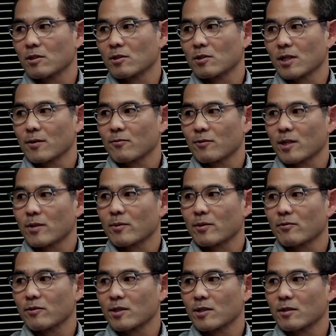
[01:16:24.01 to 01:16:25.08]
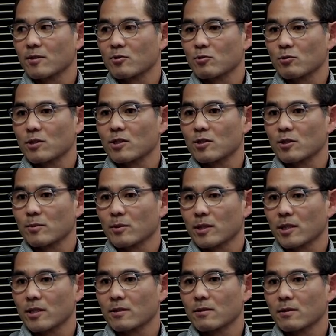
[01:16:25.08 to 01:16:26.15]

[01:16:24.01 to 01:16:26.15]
time frame of the strategic plan.